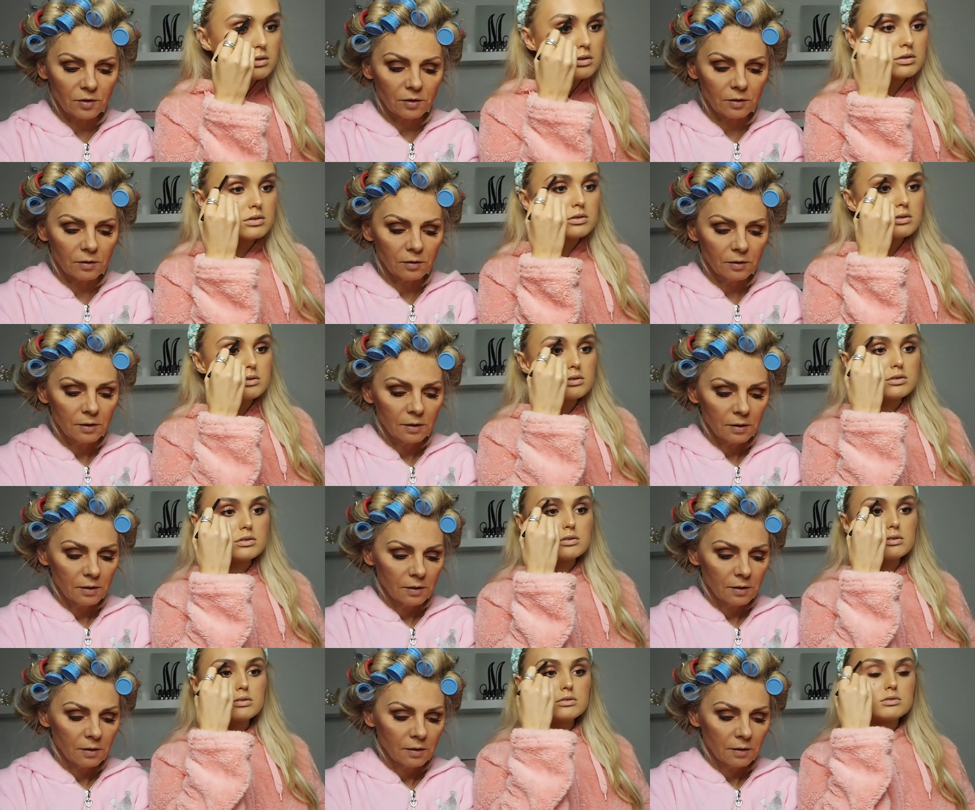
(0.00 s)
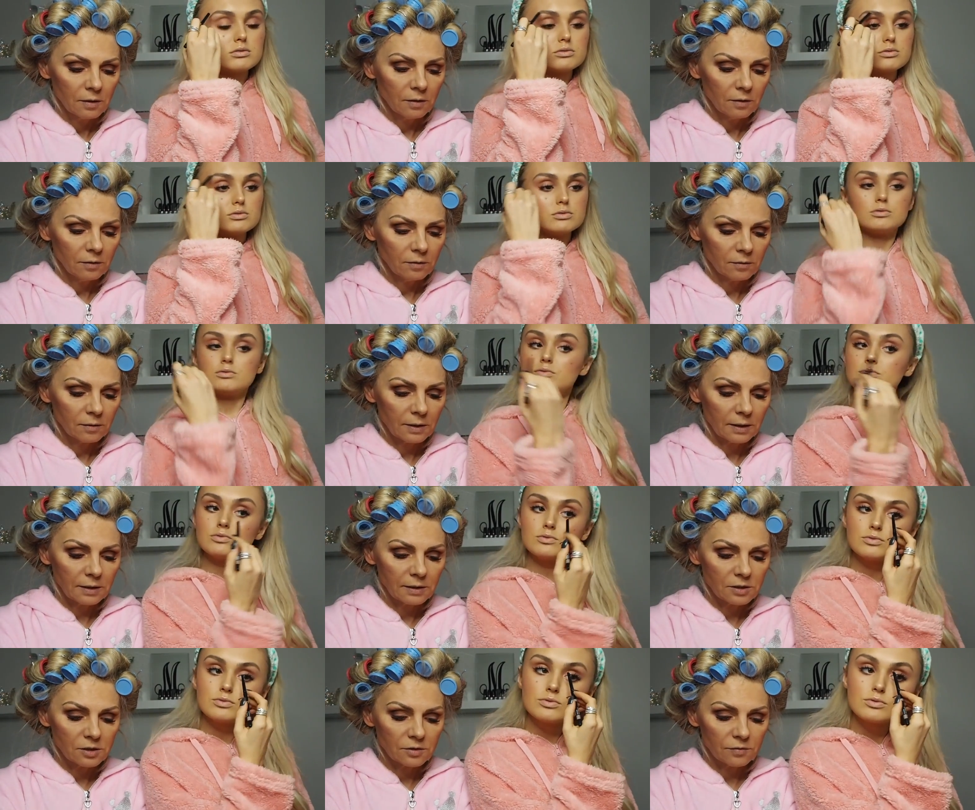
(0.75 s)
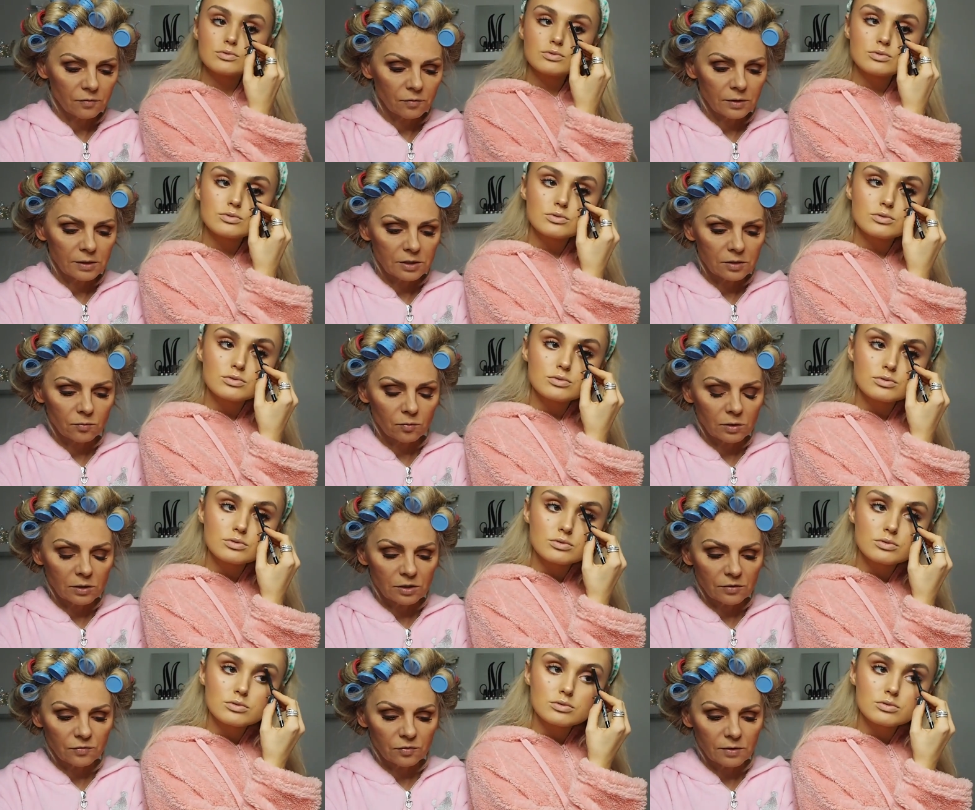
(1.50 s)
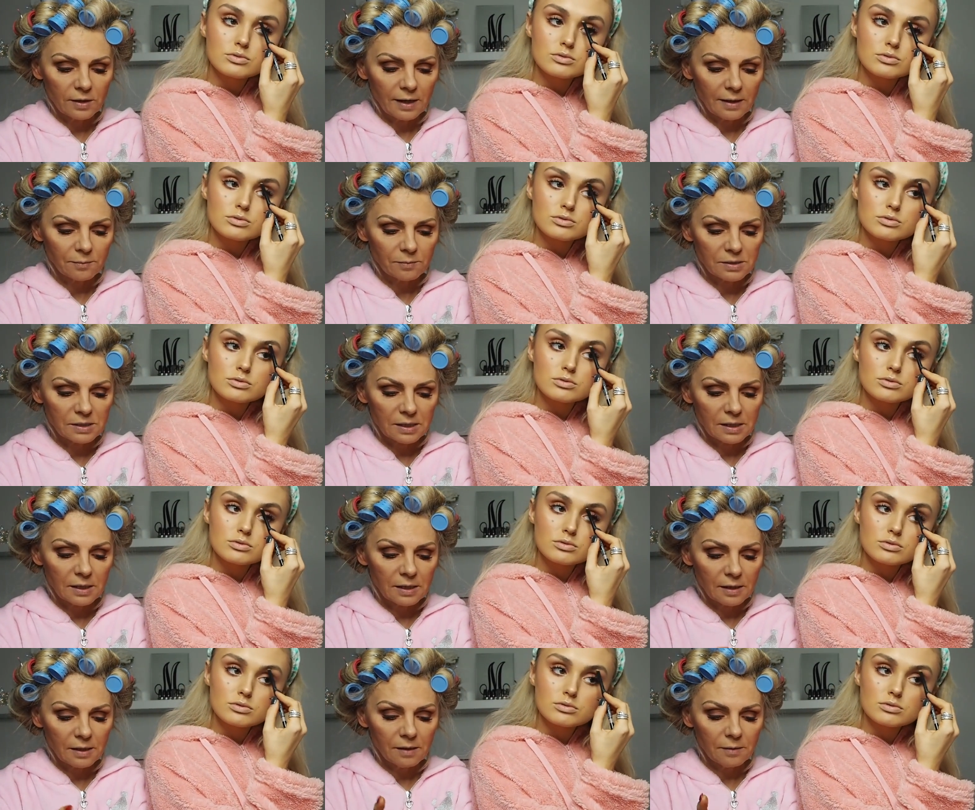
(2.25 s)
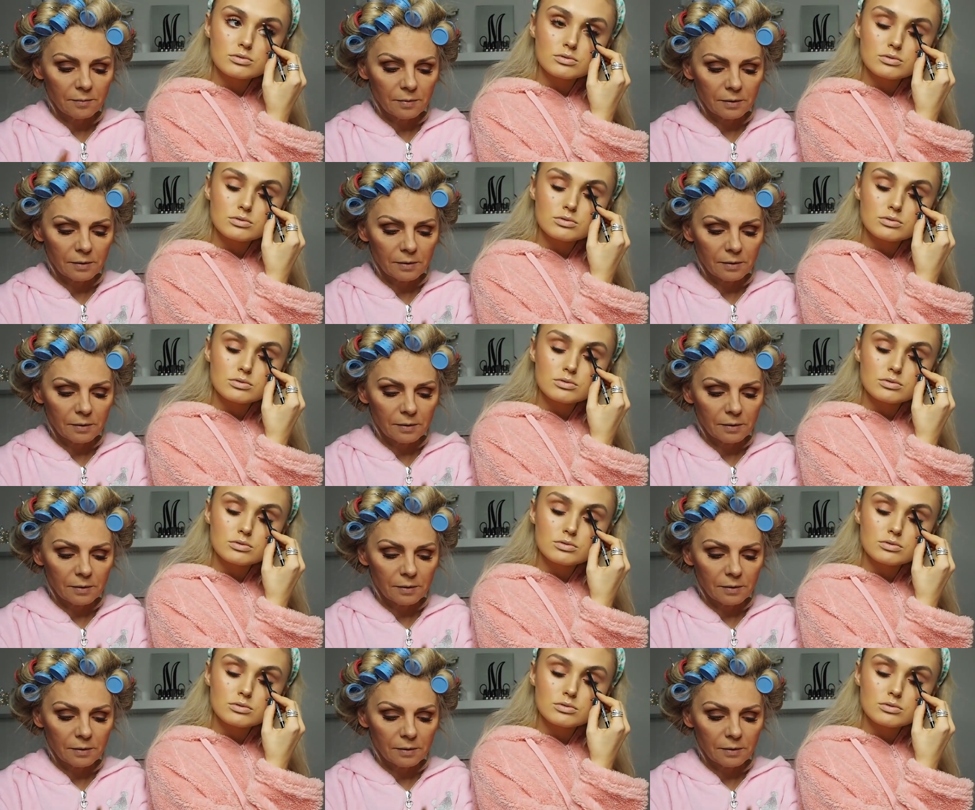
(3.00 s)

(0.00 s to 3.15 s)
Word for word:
Speaker 1: got all kind of weird and wonderful names here,